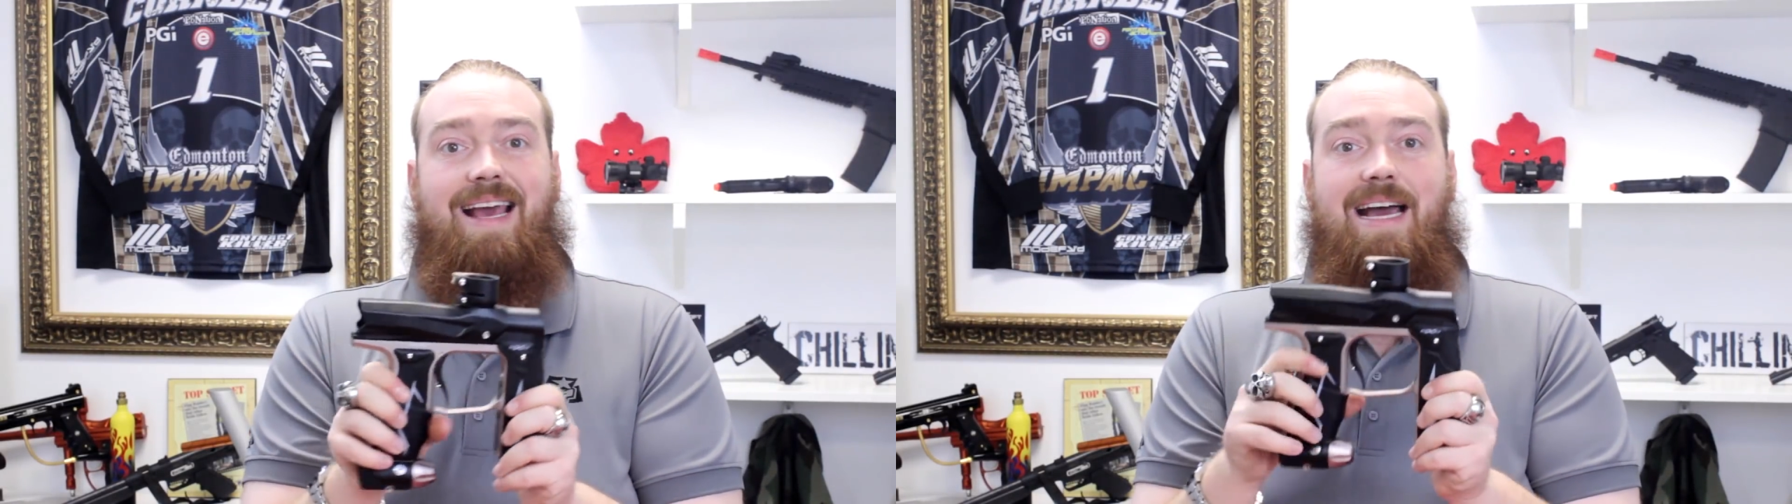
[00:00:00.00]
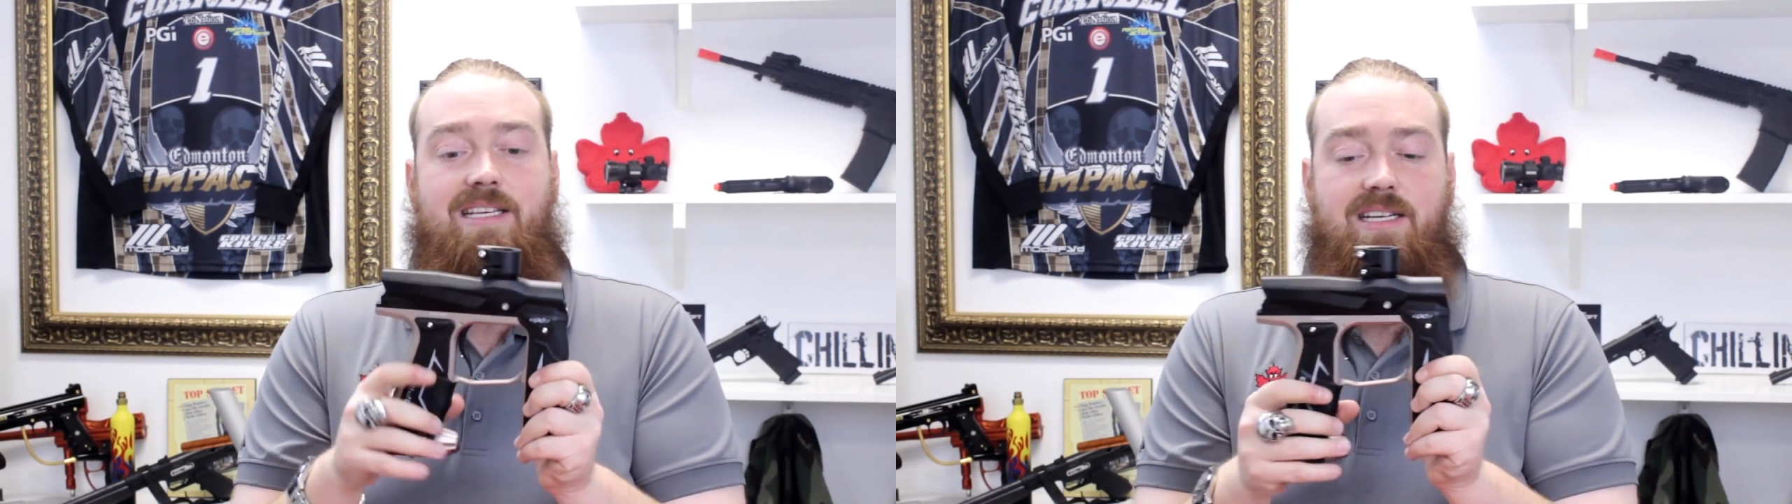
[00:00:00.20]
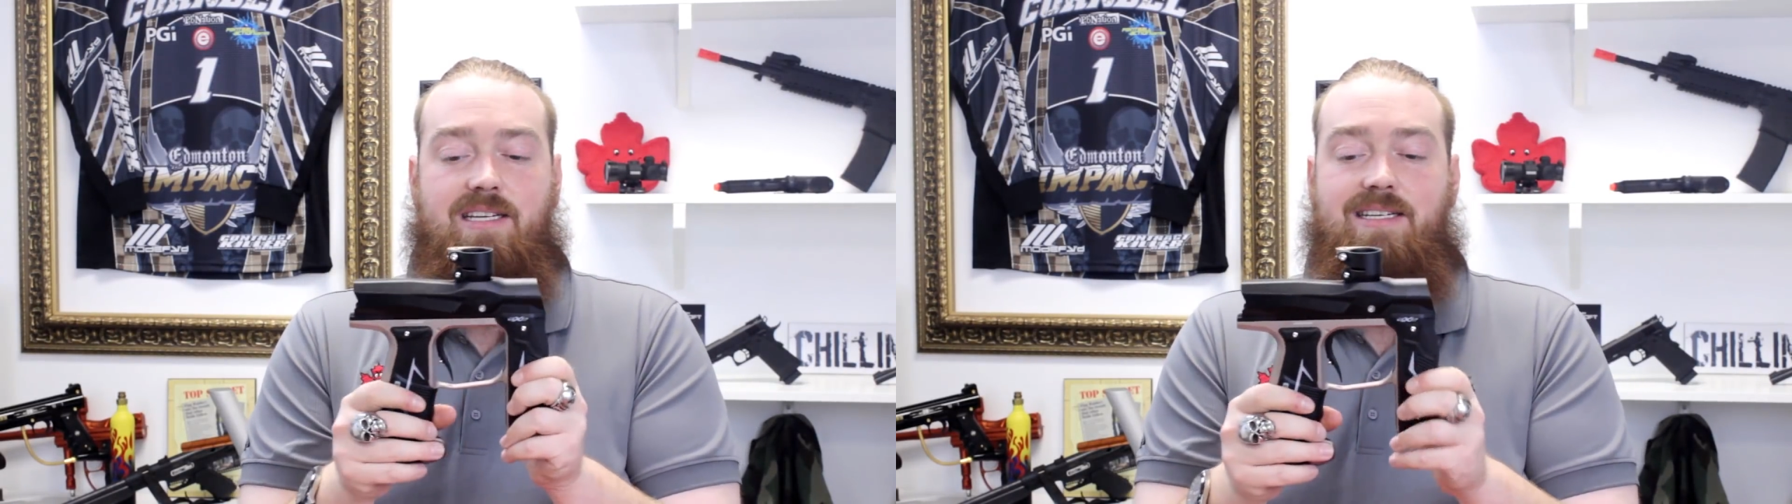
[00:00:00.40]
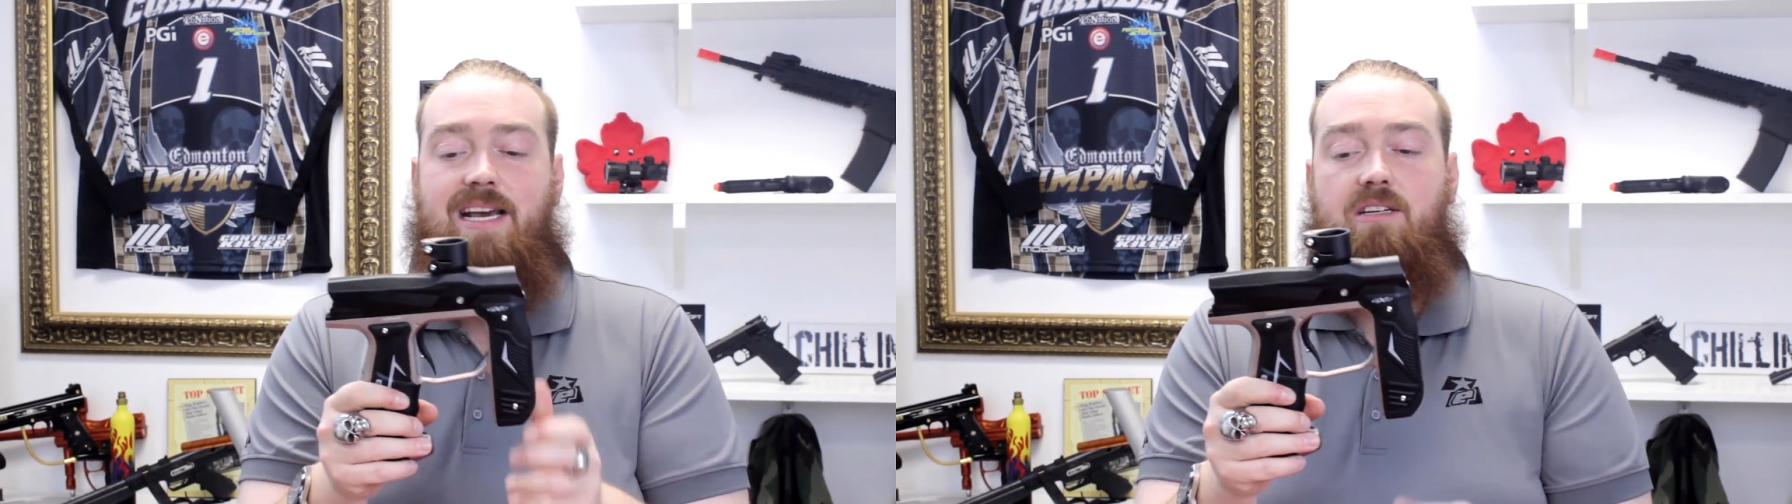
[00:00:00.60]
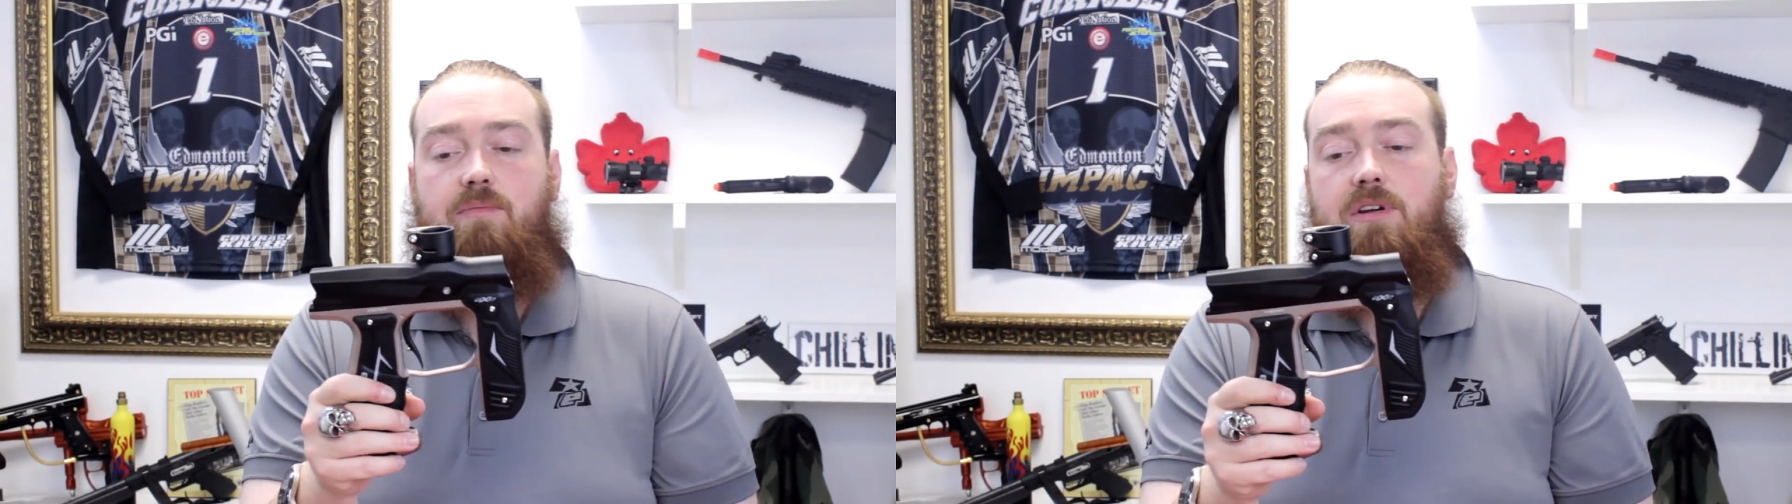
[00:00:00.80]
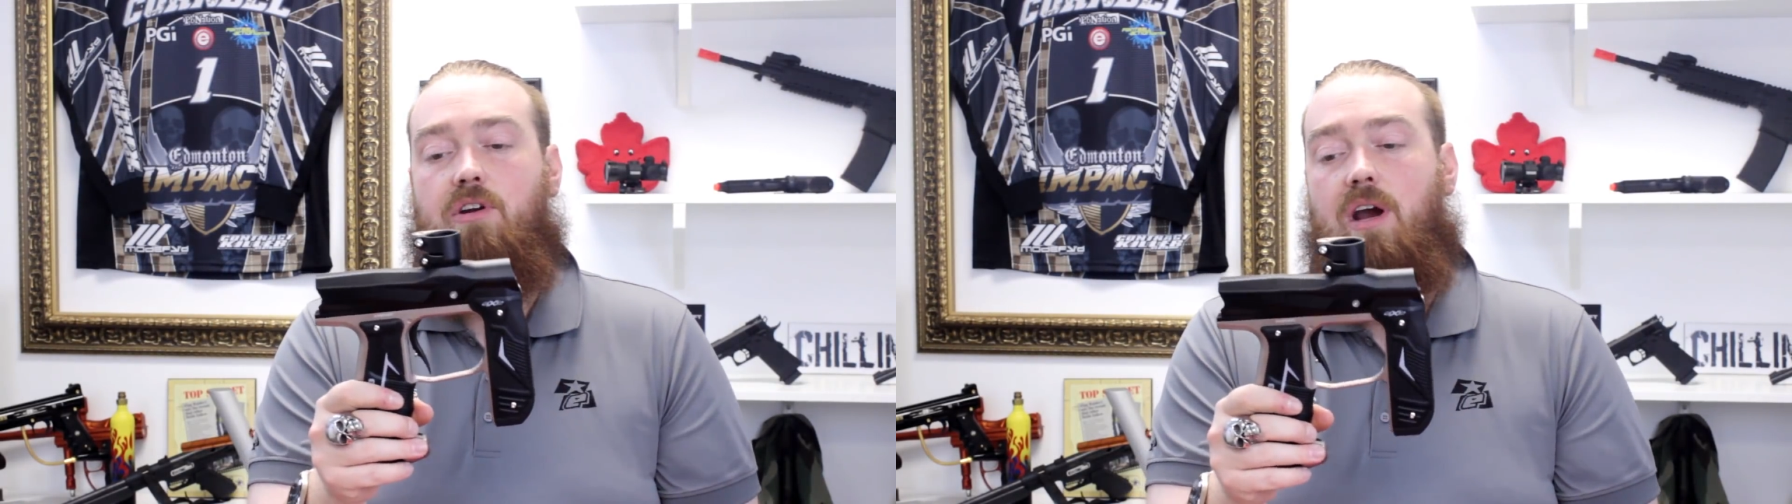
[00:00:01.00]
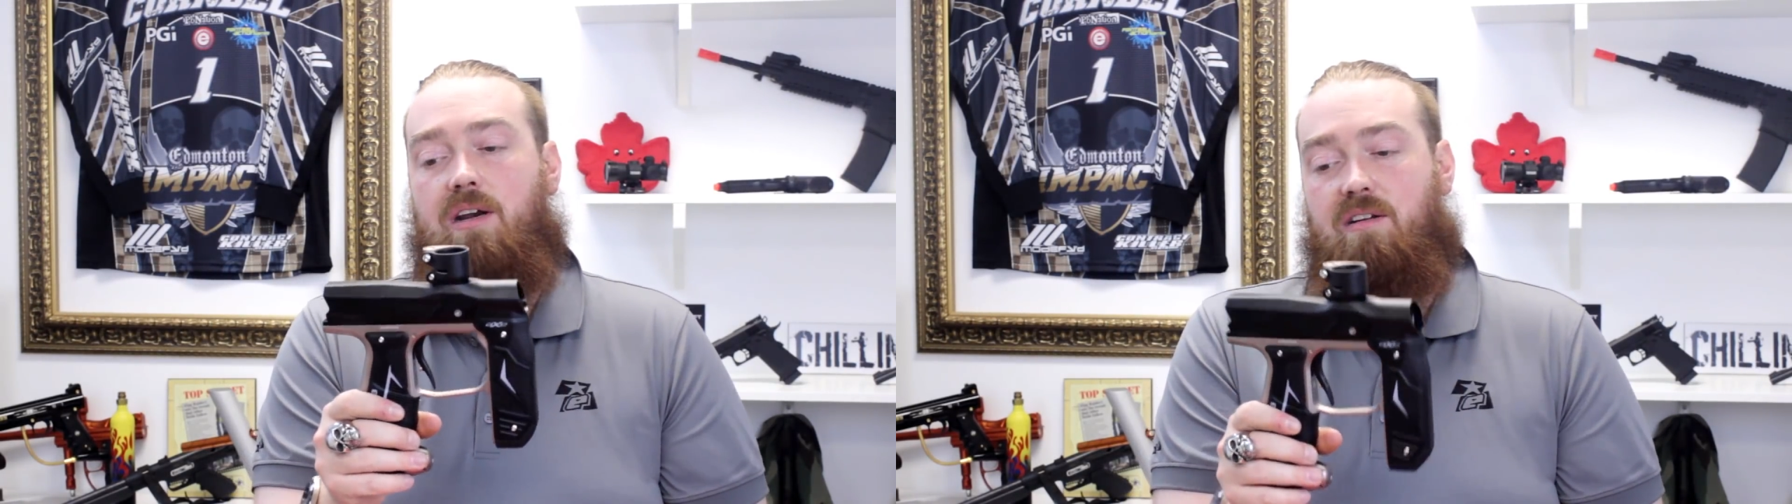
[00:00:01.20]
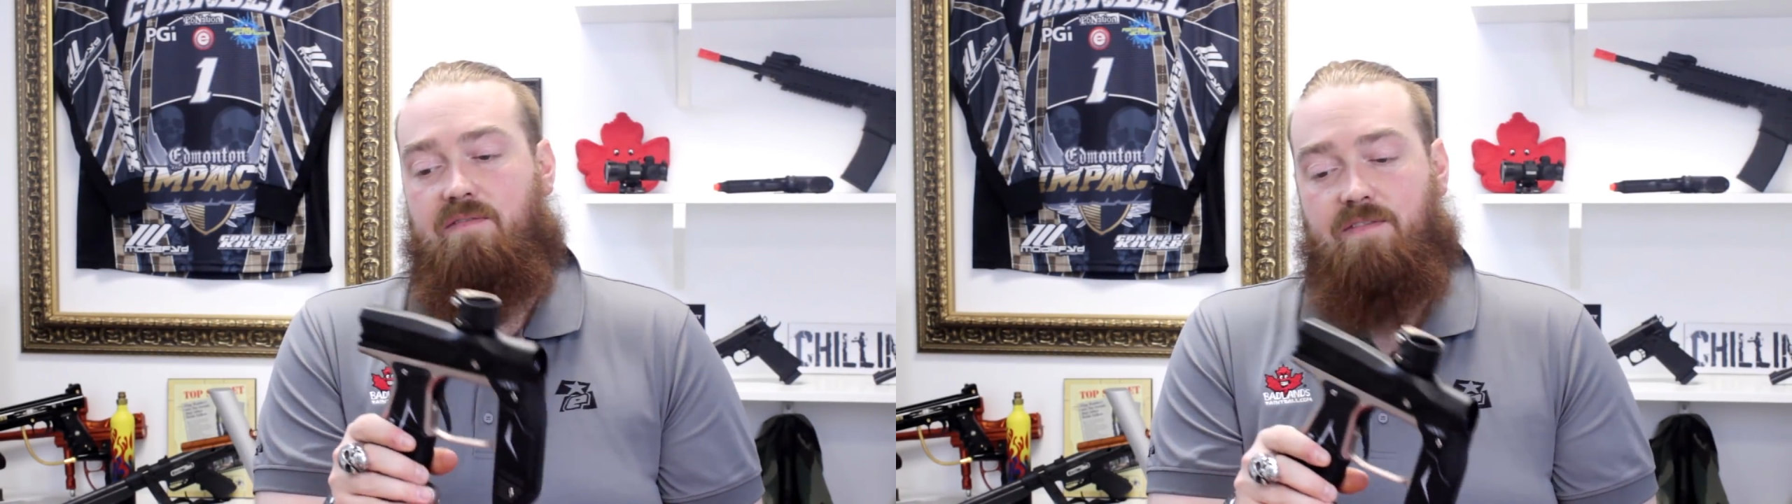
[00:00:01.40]
eyes can detect them and your gun
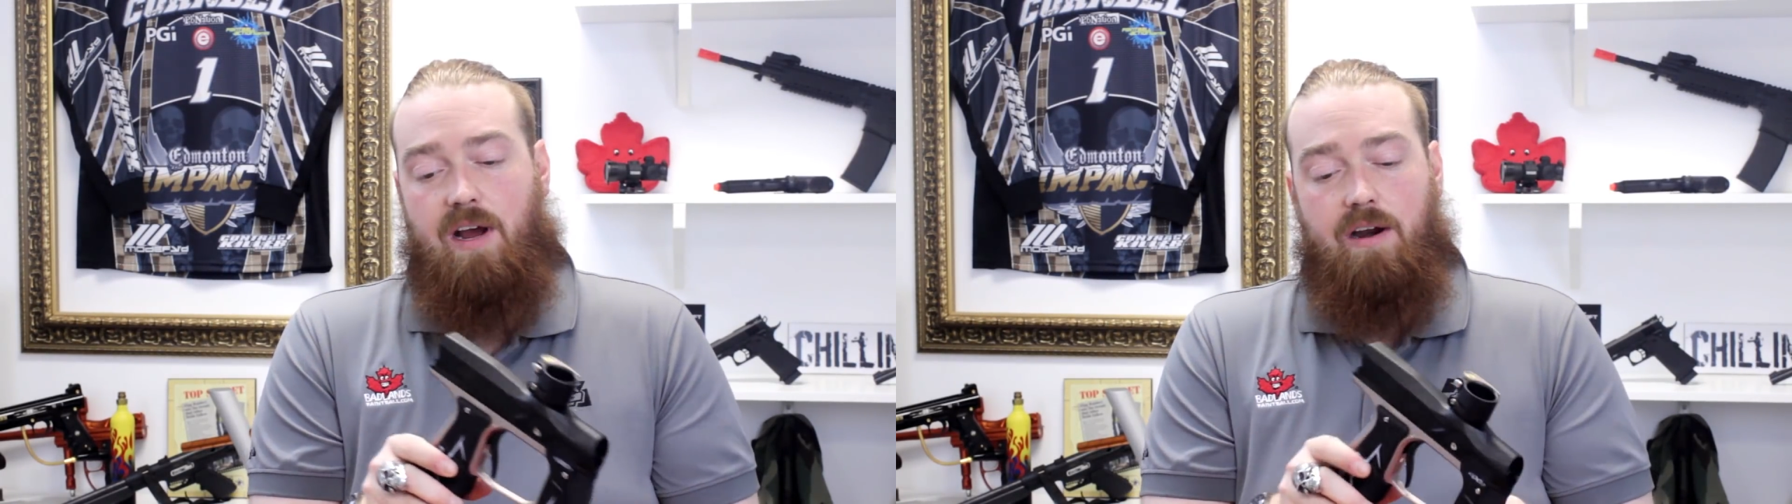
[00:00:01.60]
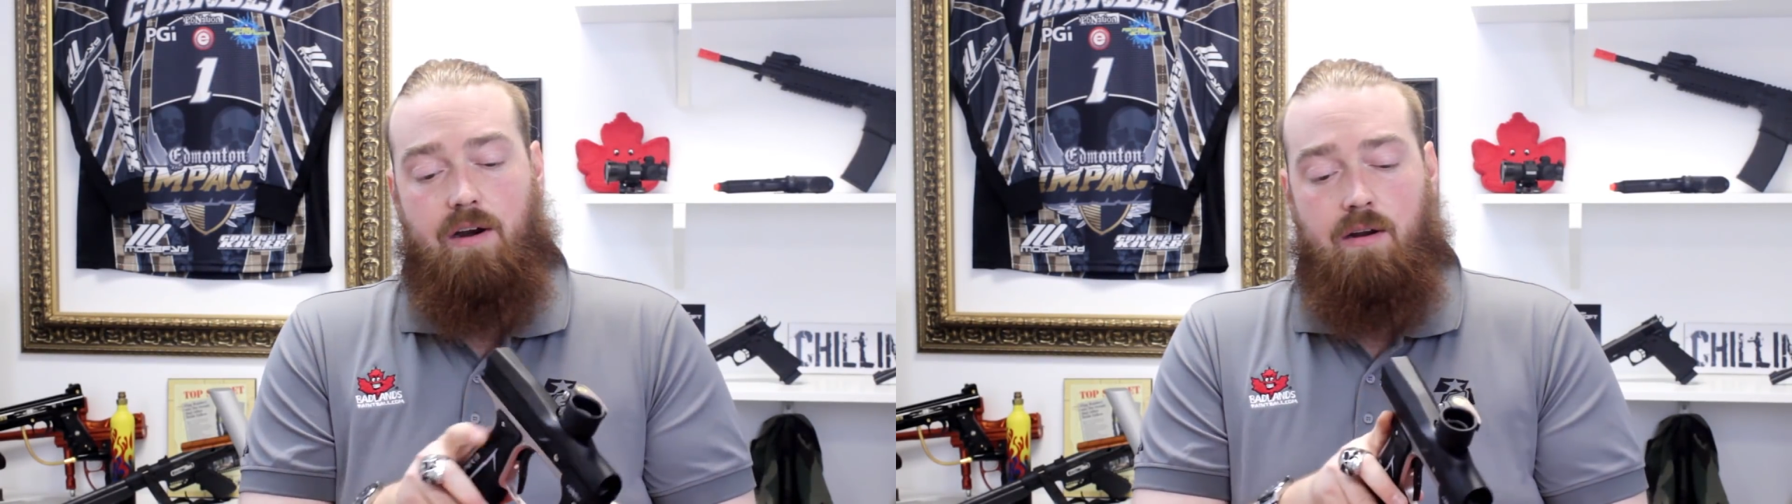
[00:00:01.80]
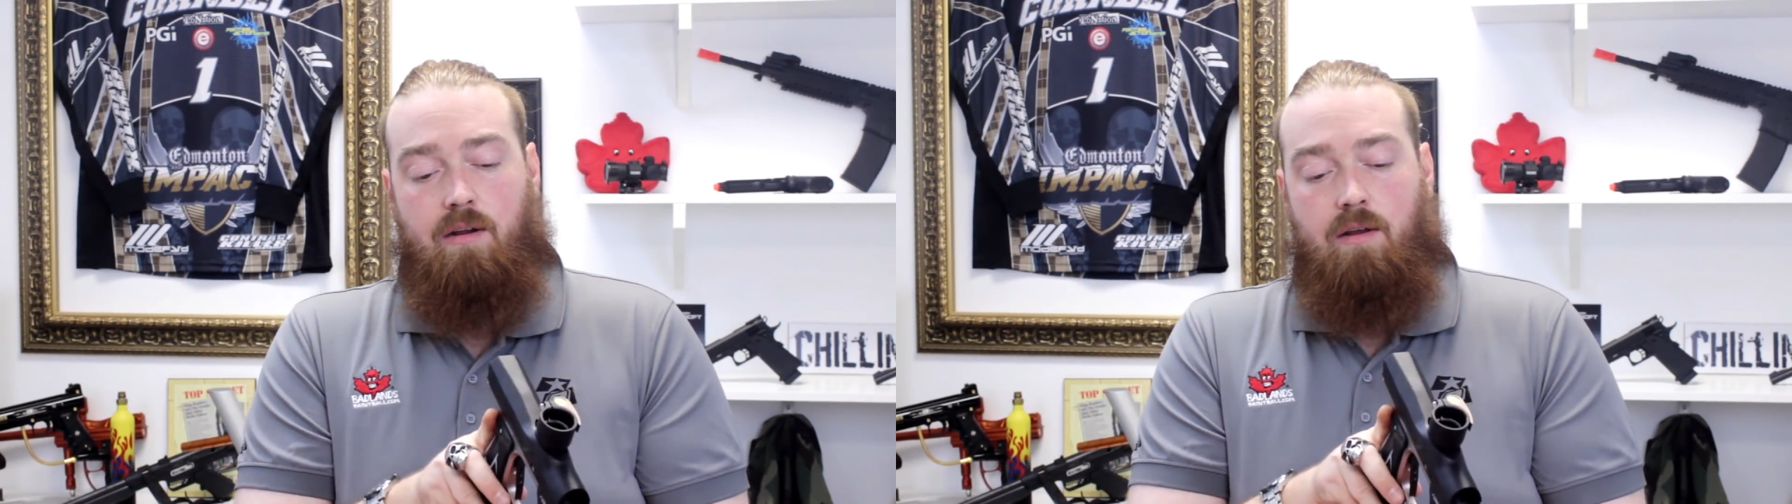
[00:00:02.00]
can fire.